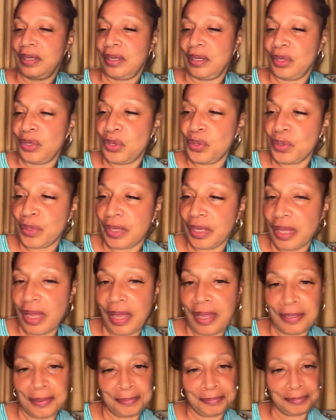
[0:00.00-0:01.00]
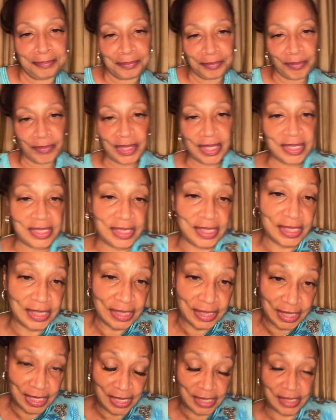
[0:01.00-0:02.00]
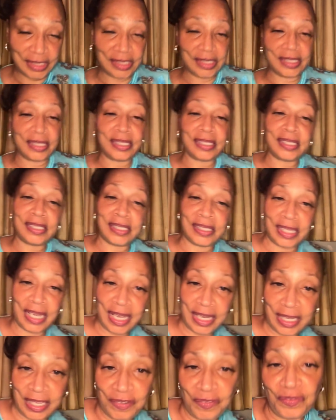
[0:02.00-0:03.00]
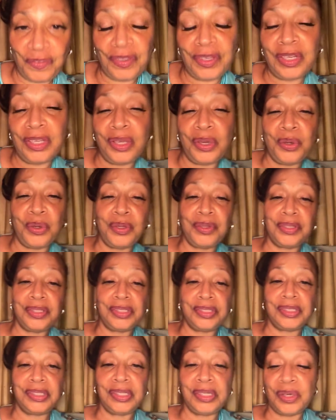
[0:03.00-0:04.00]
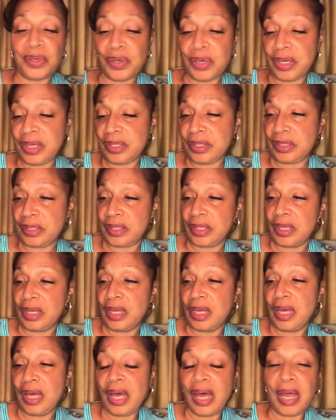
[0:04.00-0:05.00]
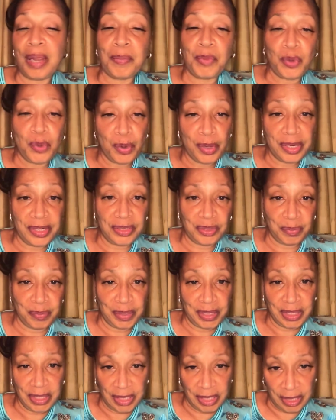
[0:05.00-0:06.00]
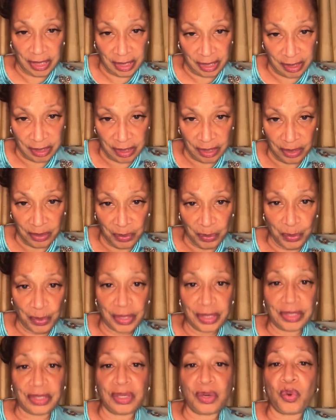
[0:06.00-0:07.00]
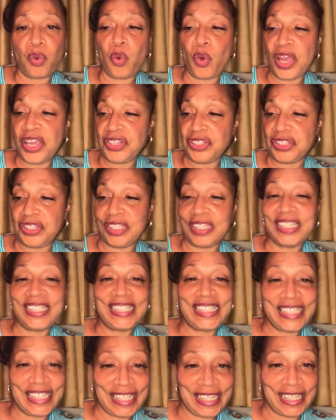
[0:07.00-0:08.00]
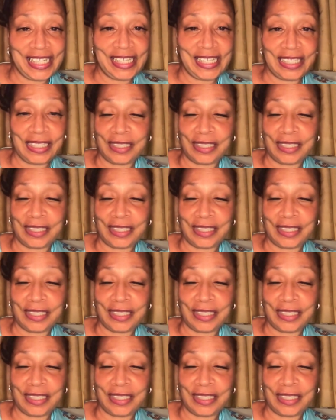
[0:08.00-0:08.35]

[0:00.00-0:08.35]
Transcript: Okay, since this is the second video in the series, I'm going to begin with question 10.